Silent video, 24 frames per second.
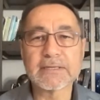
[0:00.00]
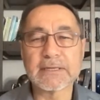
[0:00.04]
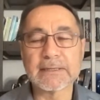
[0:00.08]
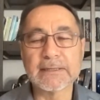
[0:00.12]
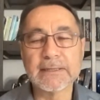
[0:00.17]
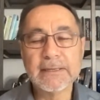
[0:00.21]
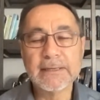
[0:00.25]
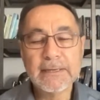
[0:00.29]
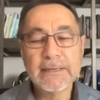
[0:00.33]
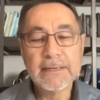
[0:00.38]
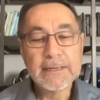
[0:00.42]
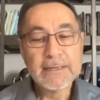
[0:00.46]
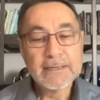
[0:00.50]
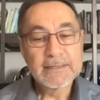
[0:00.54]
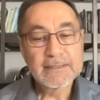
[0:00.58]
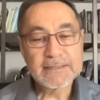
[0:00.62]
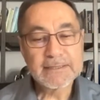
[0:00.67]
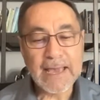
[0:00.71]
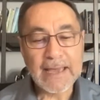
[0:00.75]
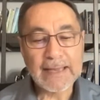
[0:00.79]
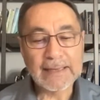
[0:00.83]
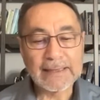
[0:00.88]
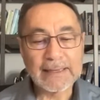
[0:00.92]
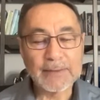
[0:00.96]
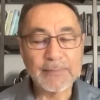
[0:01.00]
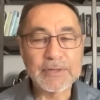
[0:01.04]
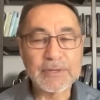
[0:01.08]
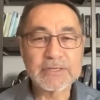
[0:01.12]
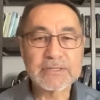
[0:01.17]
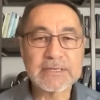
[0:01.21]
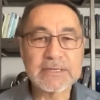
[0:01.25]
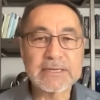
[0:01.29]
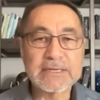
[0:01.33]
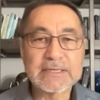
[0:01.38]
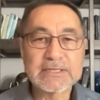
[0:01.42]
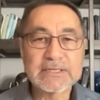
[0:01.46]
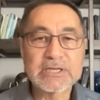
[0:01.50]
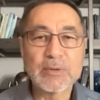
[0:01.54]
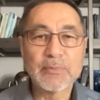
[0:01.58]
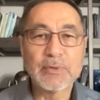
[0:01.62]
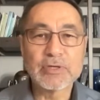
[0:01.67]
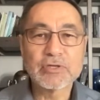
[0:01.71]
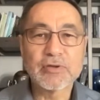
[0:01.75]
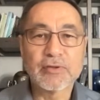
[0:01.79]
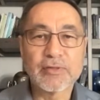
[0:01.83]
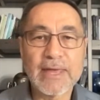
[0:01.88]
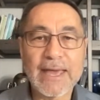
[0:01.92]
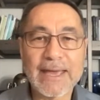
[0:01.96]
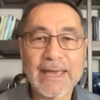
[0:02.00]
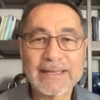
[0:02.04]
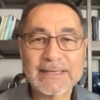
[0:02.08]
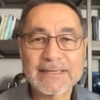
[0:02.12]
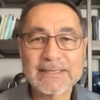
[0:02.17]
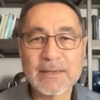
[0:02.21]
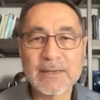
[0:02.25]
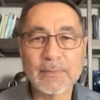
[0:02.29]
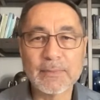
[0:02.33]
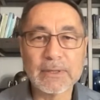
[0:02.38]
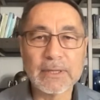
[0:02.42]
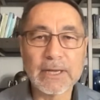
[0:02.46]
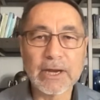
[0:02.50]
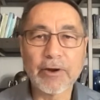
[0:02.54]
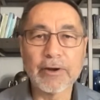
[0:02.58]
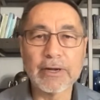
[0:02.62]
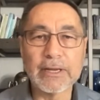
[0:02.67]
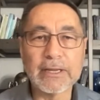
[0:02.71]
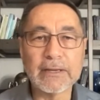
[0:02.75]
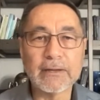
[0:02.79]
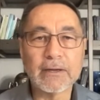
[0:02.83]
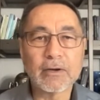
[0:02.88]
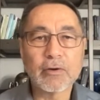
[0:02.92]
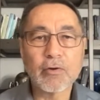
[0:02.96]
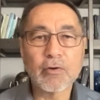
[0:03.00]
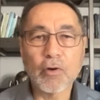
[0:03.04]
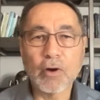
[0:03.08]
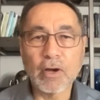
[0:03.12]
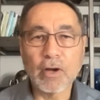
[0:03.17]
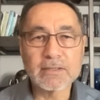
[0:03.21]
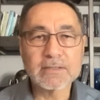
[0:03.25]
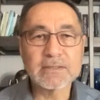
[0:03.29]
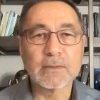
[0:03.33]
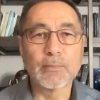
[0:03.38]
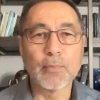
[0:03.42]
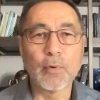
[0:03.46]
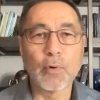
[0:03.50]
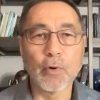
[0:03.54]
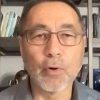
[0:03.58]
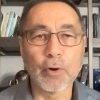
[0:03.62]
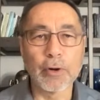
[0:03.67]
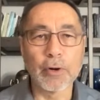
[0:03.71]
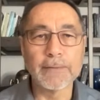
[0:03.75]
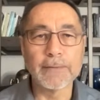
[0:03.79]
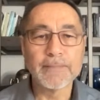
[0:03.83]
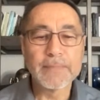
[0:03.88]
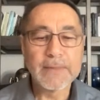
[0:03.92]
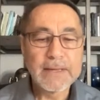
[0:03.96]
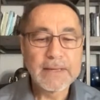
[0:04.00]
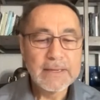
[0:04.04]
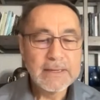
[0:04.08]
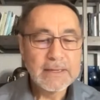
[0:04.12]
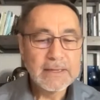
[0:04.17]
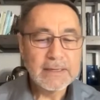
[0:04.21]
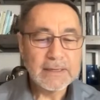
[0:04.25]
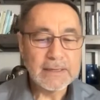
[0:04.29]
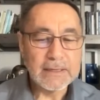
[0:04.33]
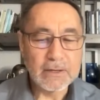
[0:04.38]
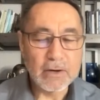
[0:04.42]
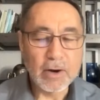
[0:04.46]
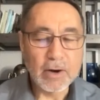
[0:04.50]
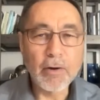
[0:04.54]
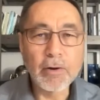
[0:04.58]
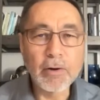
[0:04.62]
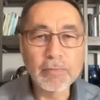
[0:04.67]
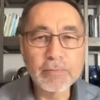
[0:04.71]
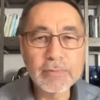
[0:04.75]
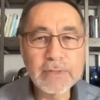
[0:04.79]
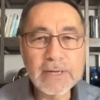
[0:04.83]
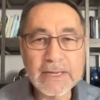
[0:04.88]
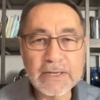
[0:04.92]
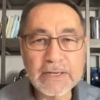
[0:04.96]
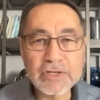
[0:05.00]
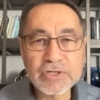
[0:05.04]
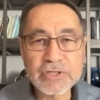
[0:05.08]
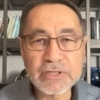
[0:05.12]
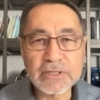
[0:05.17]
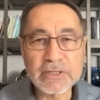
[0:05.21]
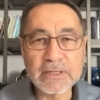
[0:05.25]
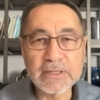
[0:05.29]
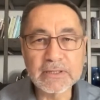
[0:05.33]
And sadly, we see so much of that similarity across the board in our own nation.